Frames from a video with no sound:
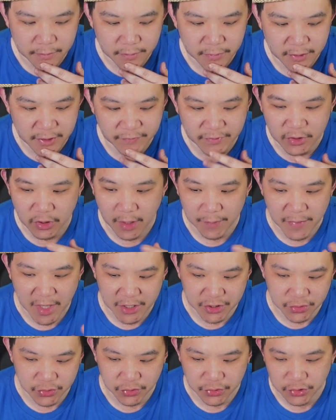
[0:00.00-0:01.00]
Even though I'm
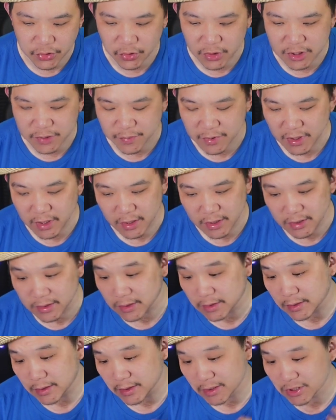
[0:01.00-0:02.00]
not too sure it's
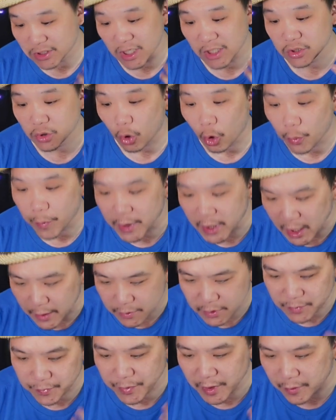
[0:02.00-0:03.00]
because it starts to open up
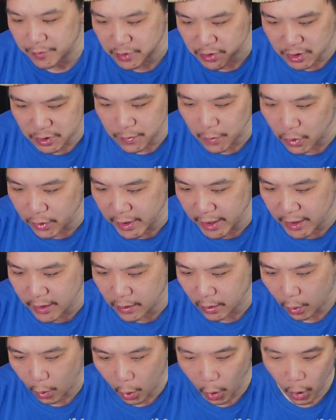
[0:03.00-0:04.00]
and be able to smoke it
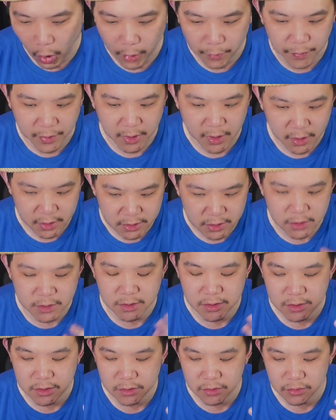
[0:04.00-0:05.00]
or because
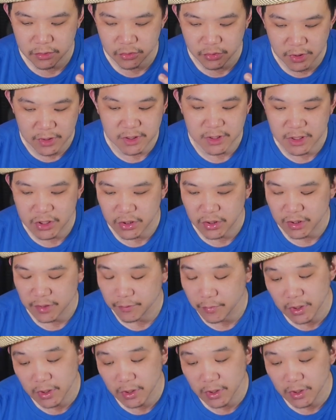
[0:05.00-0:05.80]
it's transitioning.